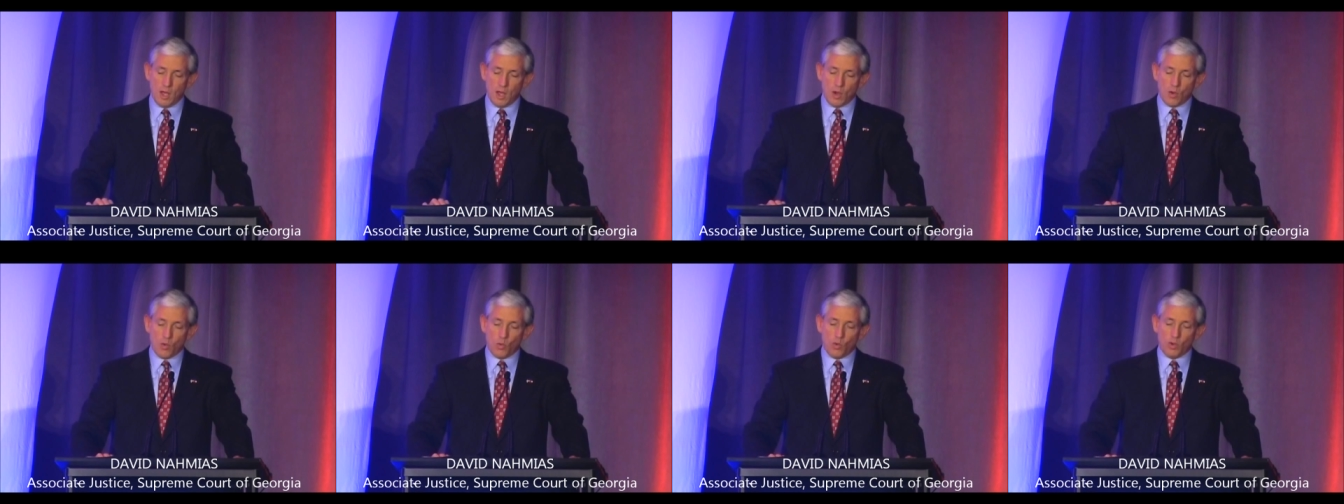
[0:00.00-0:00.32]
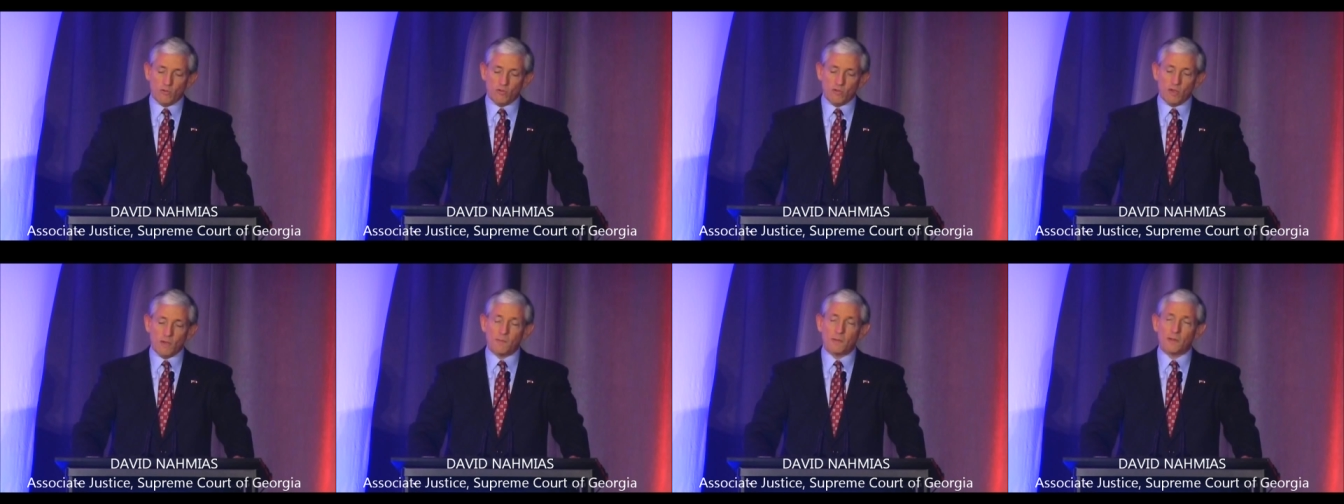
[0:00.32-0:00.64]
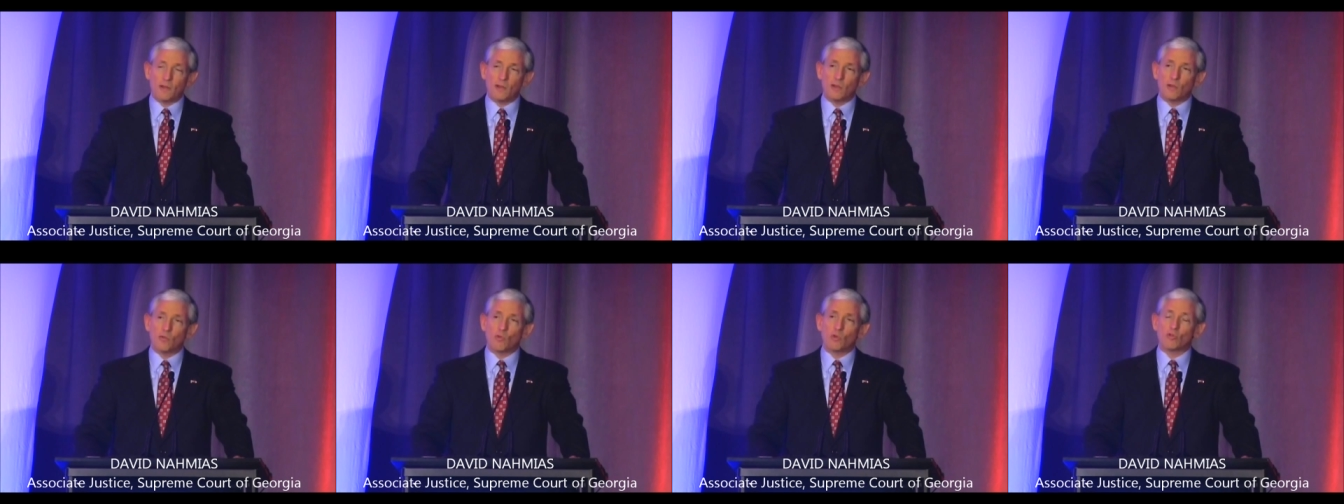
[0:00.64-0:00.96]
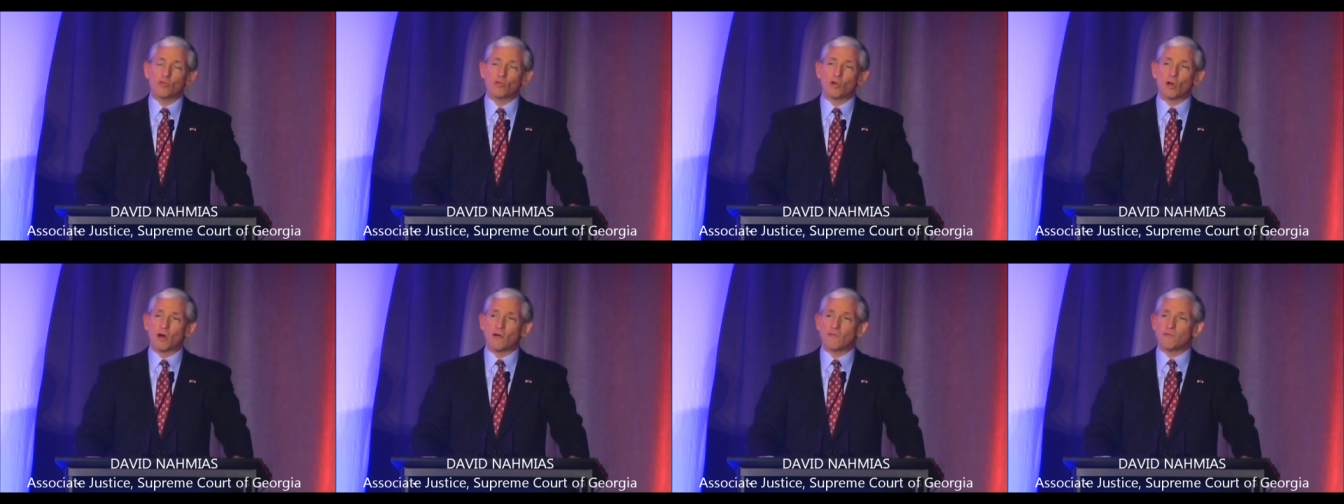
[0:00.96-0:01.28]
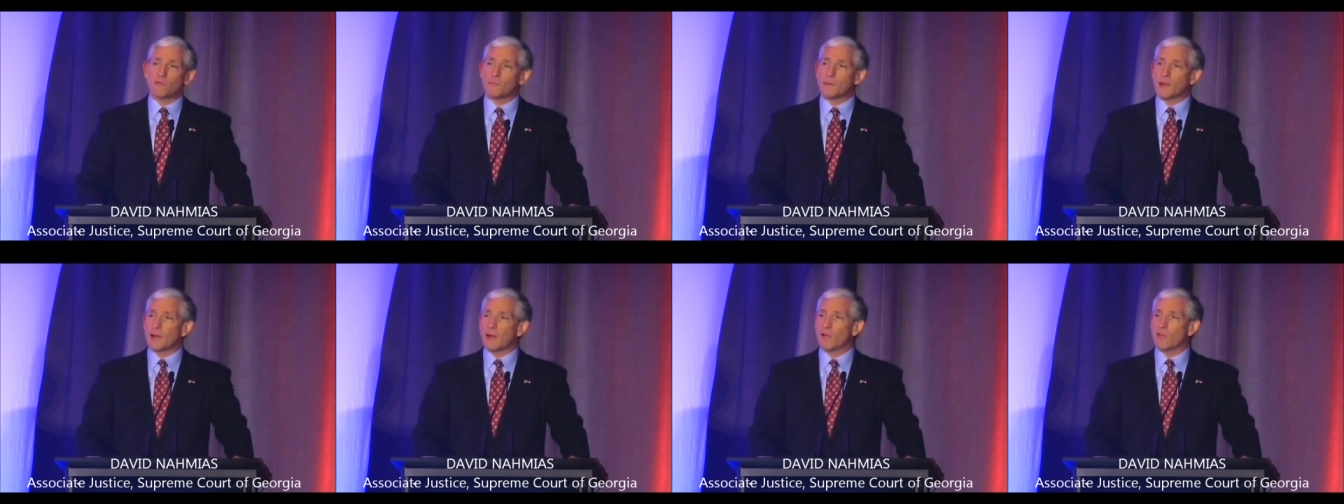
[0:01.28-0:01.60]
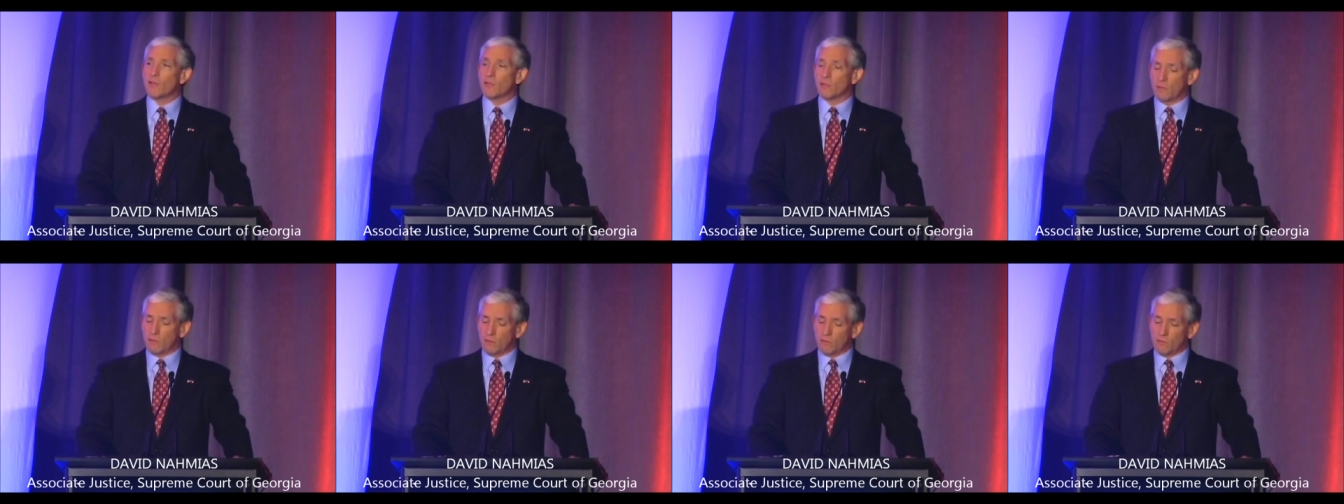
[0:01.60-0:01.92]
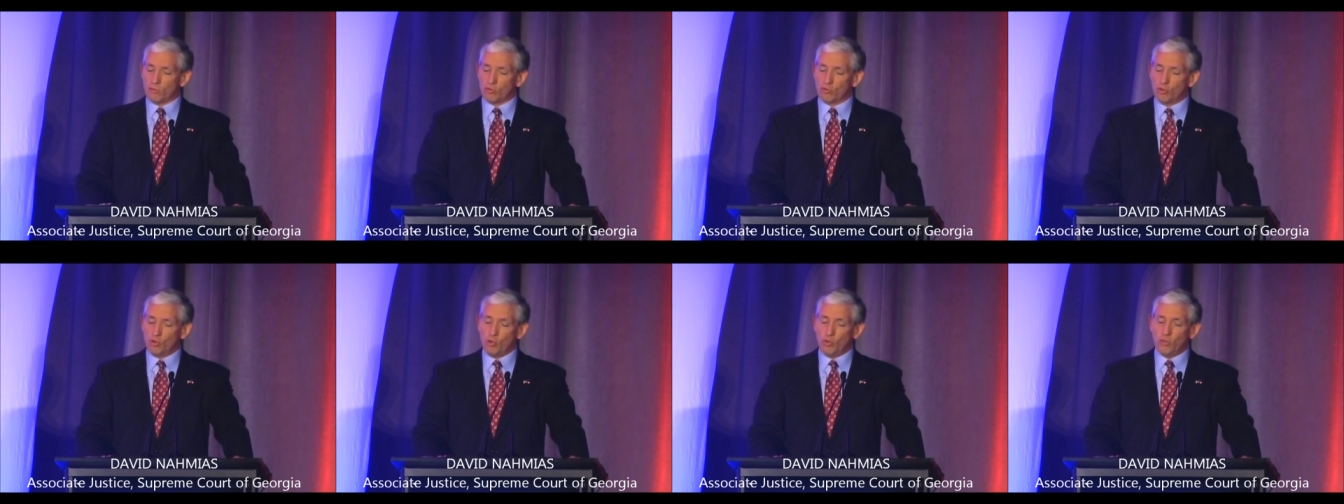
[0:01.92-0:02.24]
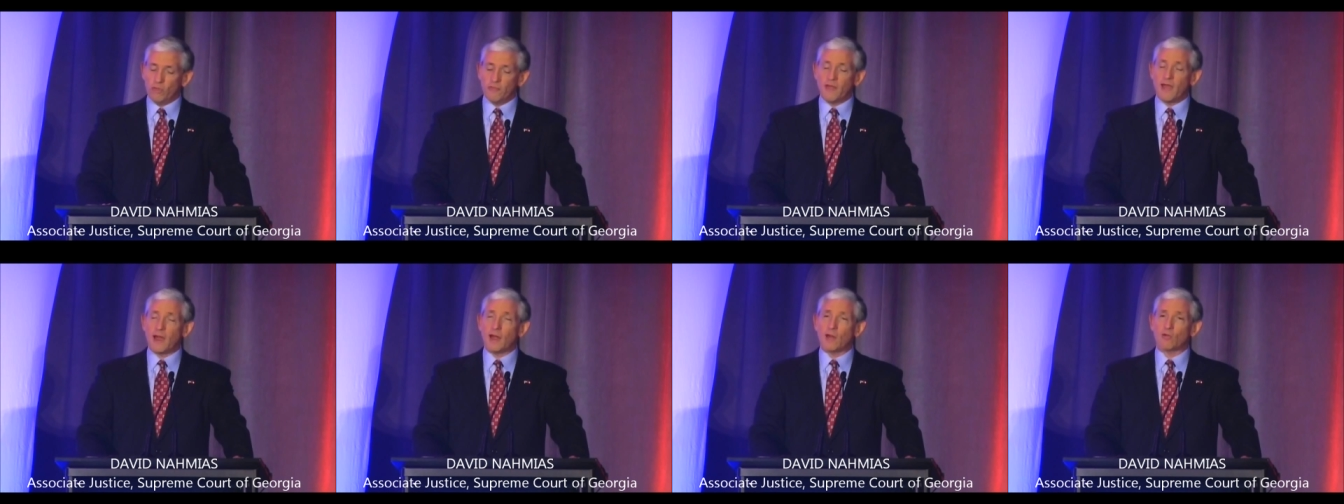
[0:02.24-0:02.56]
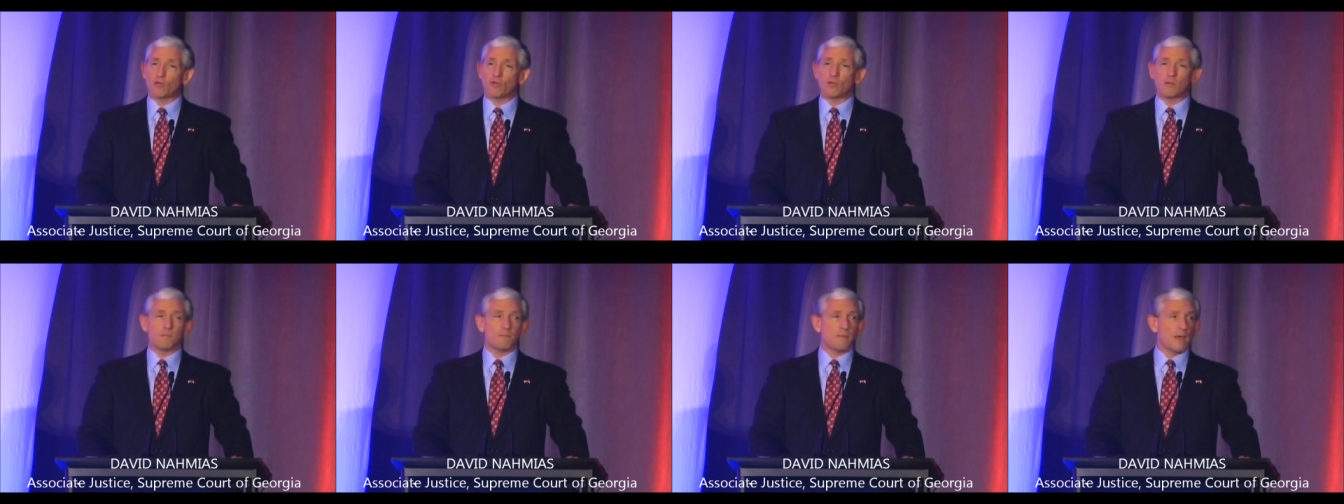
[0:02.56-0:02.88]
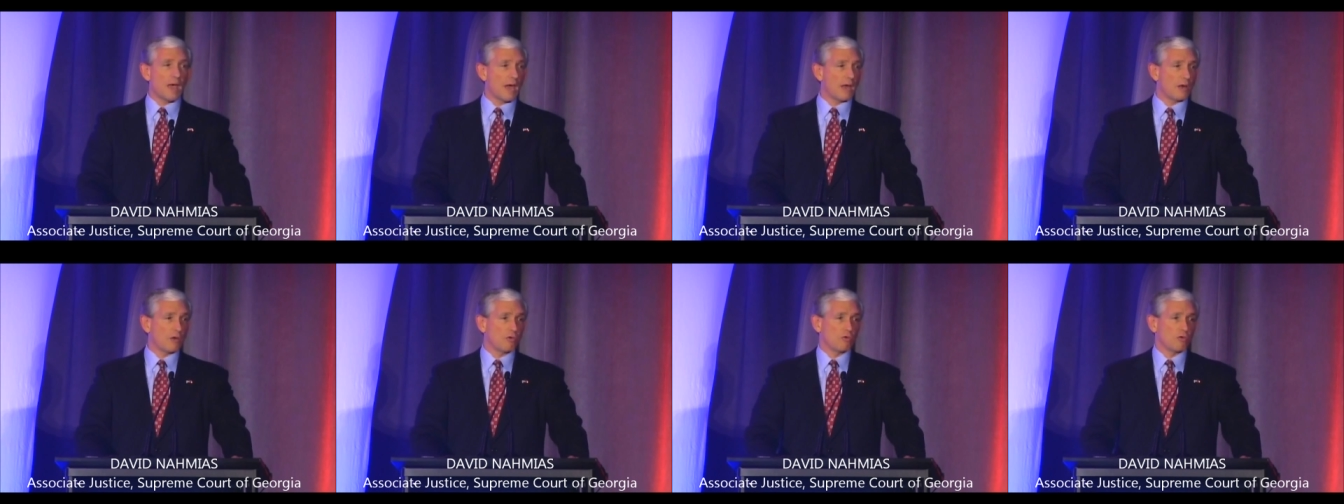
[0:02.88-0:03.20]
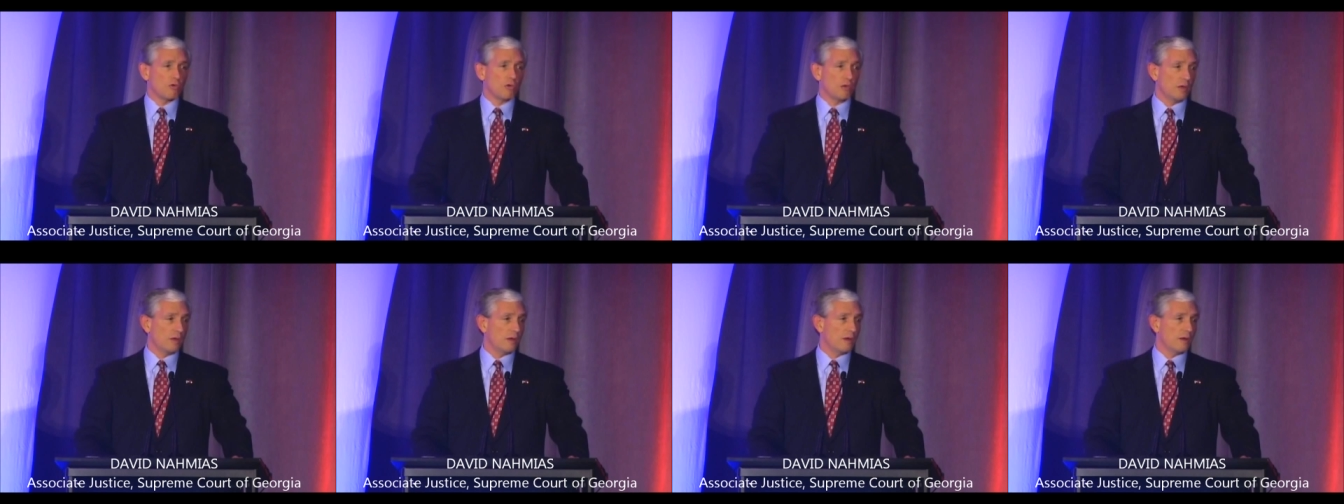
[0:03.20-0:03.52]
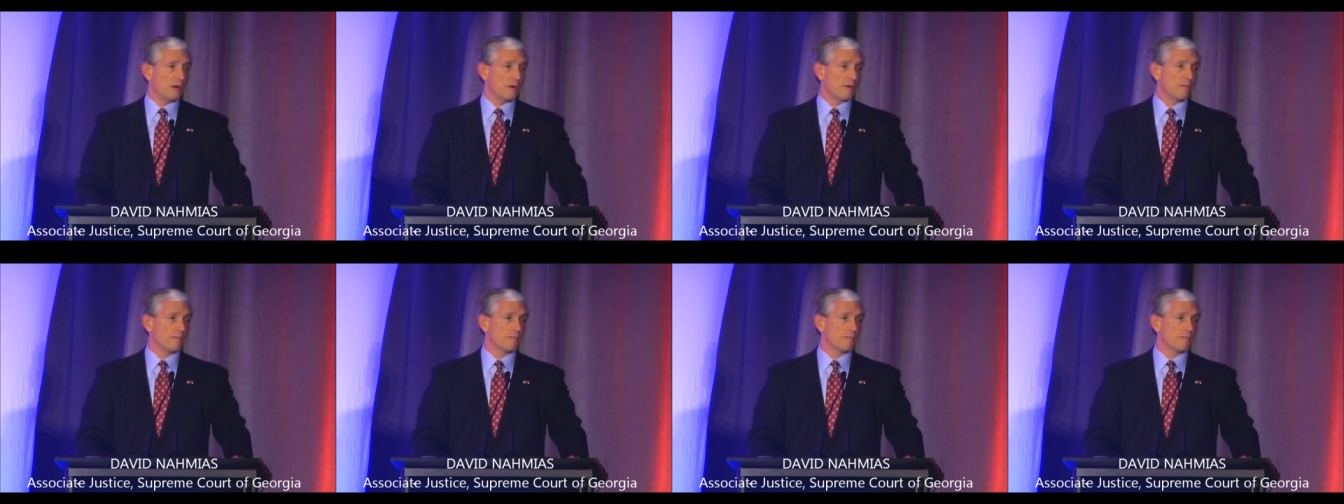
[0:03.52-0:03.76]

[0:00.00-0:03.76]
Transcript: We typically resolve about two thousand matters a year,